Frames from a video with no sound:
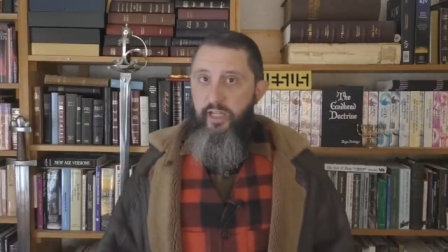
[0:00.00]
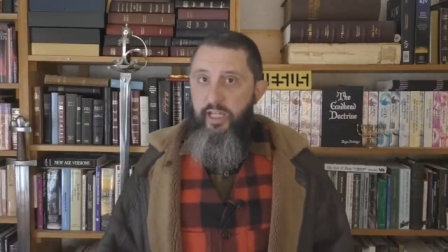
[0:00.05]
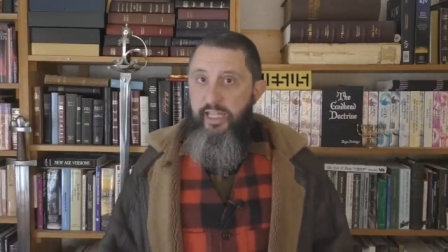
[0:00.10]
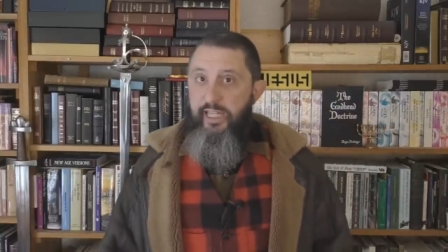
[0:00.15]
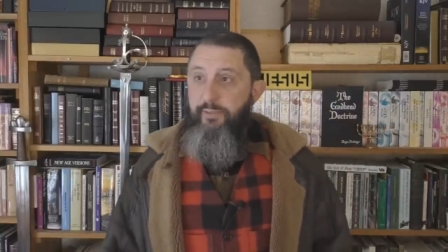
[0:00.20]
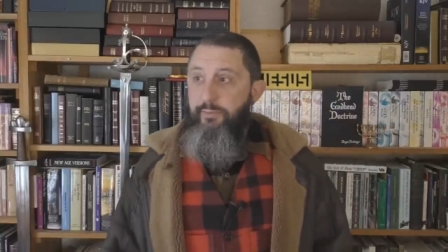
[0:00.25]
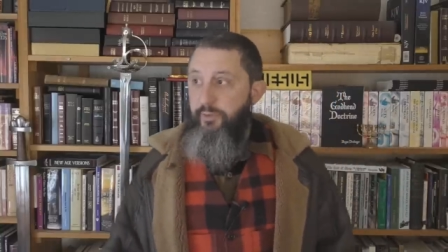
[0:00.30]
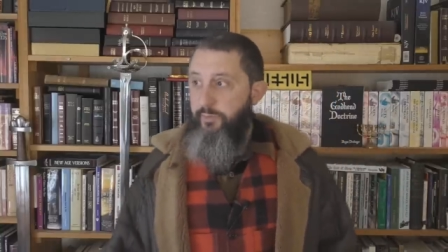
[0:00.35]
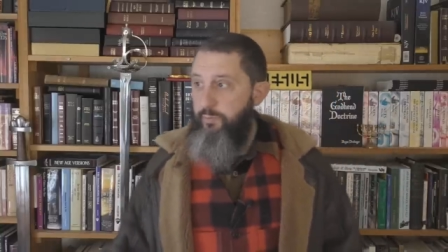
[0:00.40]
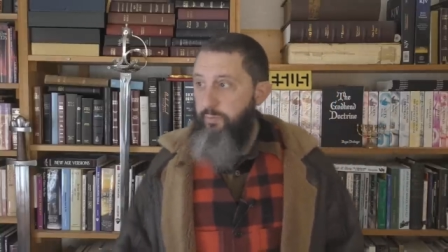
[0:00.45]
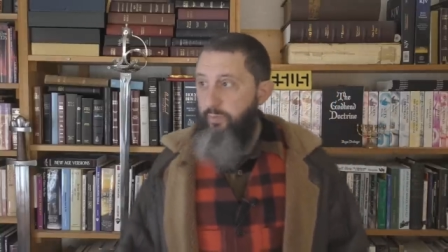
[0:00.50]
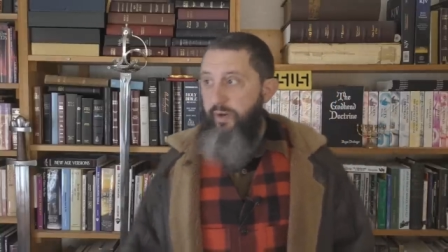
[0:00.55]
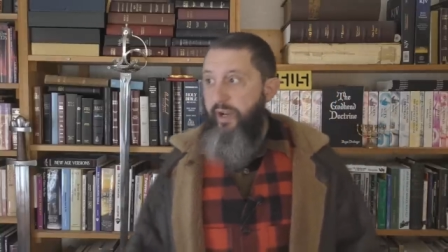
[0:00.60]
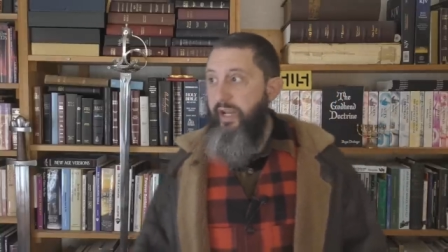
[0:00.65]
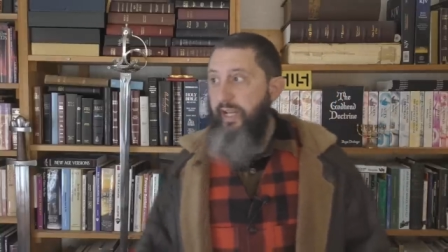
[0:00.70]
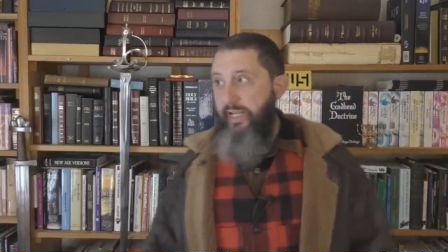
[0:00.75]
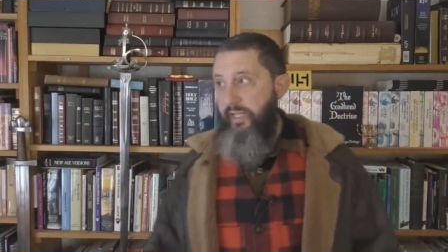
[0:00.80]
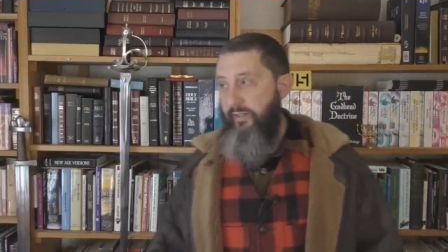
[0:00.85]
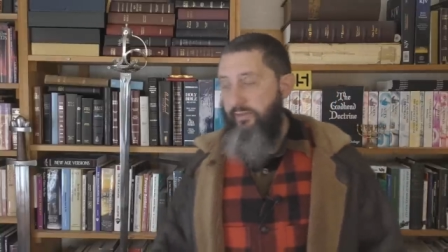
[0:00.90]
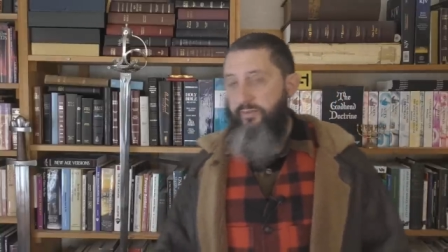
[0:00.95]
He was
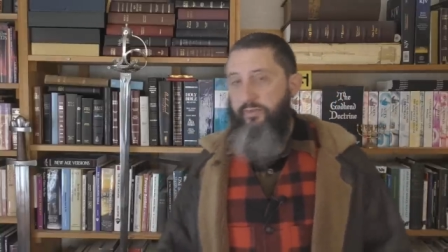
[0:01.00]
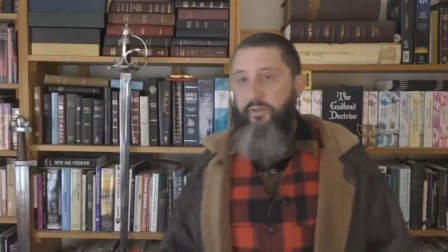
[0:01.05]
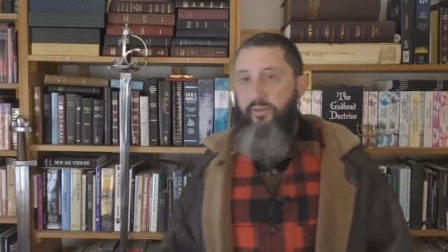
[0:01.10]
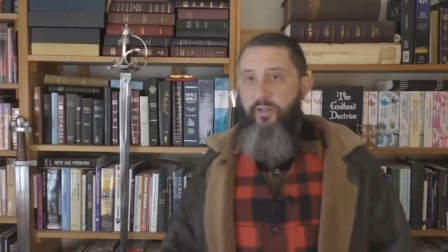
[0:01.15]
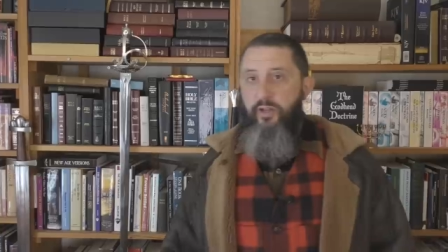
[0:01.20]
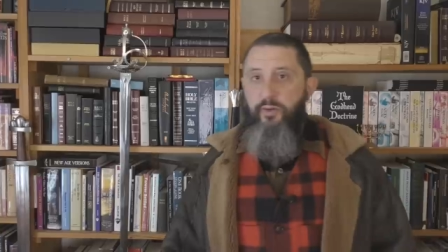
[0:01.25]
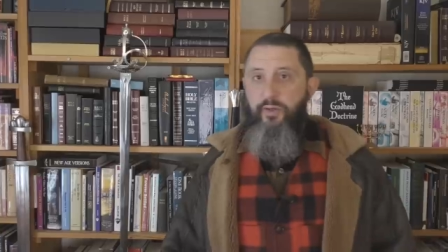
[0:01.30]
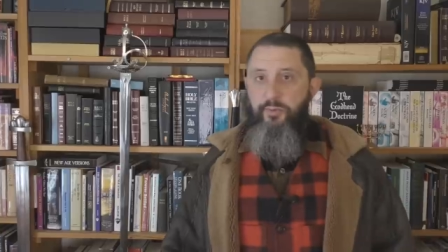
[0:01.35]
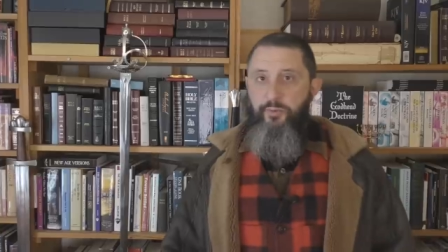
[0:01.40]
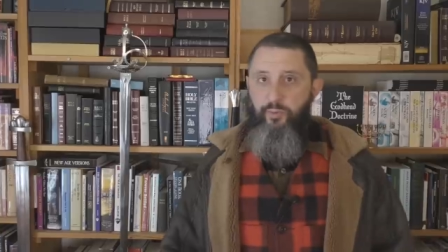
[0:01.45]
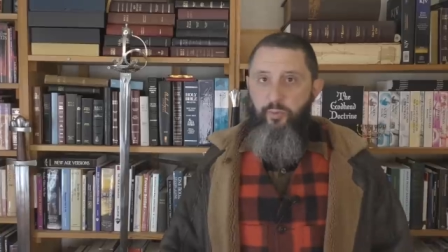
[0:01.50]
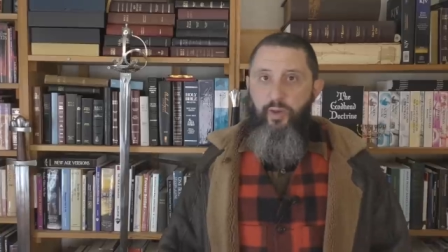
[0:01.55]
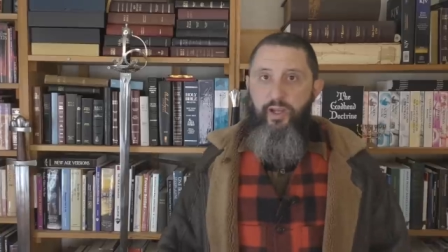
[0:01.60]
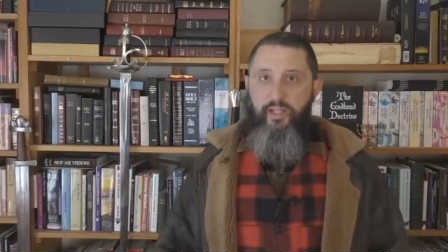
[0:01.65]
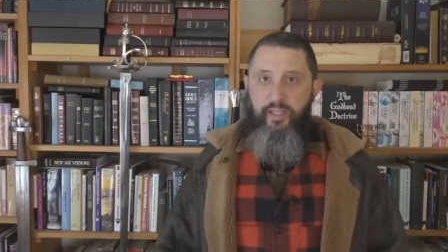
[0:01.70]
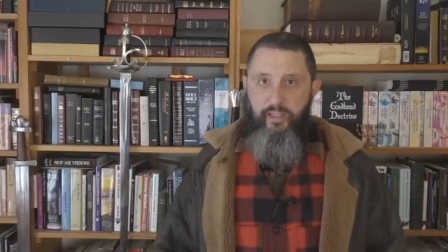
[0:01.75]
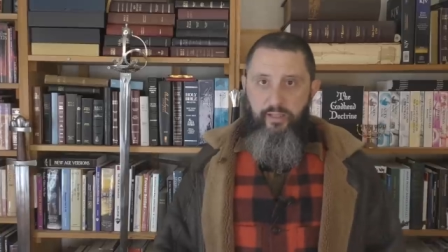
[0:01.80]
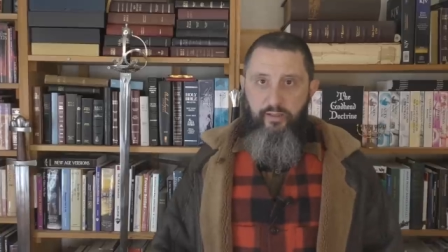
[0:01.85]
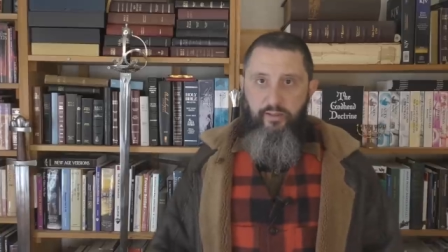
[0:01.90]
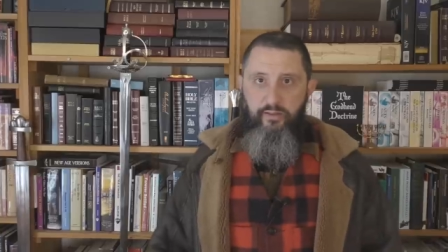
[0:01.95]
brave. No, he was
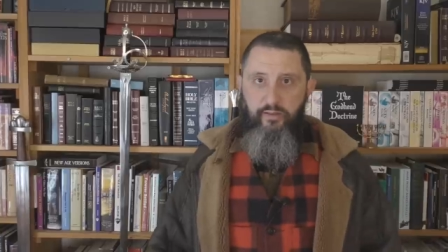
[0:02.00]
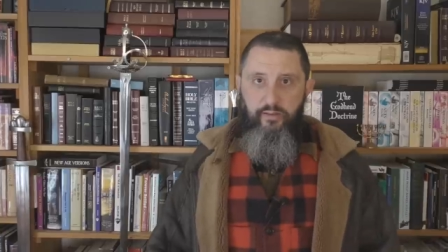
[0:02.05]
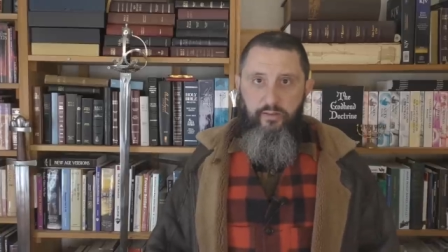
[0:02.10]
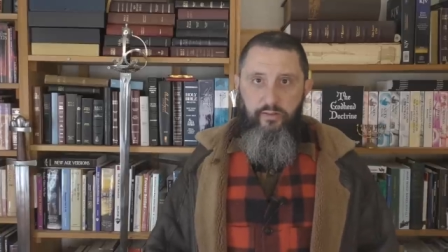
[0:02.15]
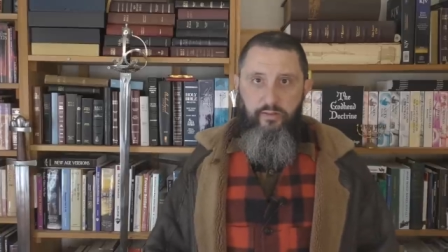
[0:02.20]
wicked.